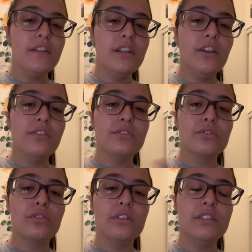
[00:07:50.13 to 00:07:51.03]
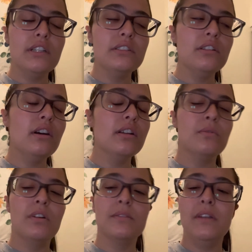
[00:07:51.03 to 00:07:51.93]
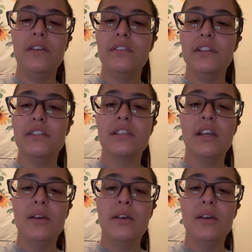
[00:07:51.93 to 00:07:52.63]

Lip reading: videos and scroll on TikTok and watch some Netflix.